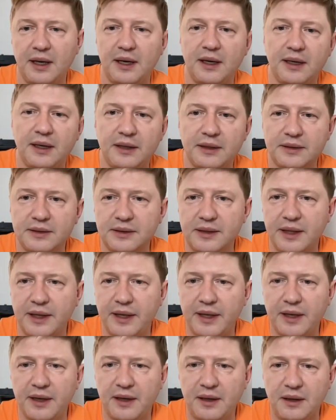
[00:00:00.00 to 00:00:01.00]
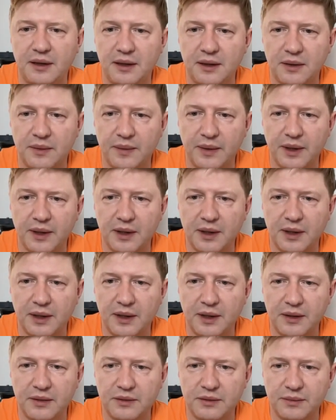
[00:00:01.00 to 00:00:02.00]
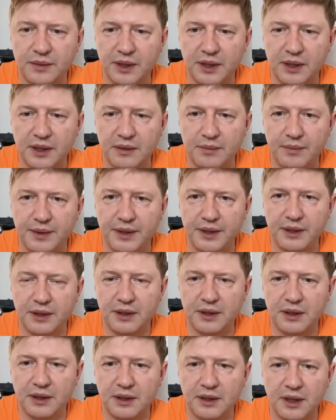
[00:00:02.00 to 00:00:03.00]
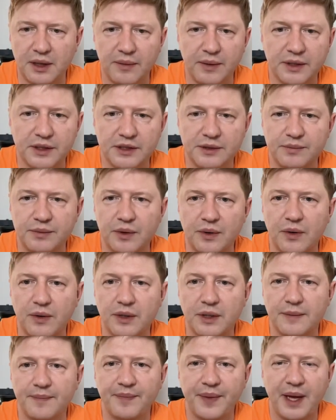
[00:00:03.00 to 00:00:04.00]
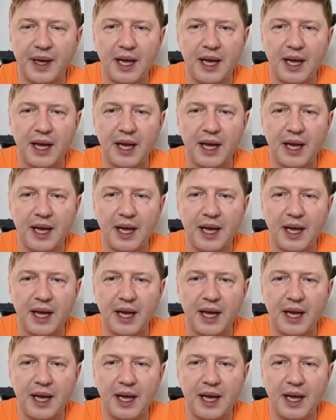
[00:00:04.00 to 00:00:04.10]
it's there. Well, I need to make it bigger, otherwise it's broken.